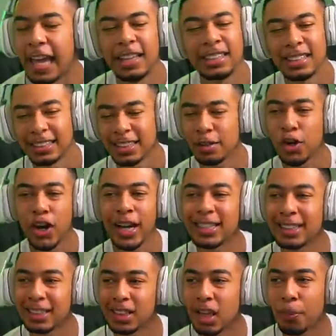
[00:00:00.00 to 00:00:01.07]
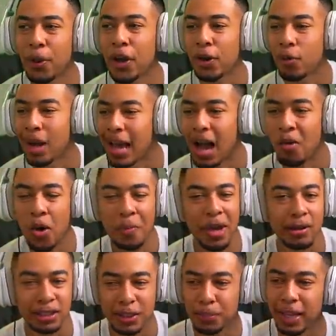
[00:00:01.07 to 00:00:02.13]
It doesn't seem crazy to the point where I won't be
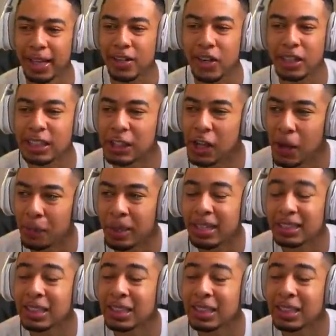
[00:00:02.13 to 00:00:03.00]
able to play good, you know what I mean?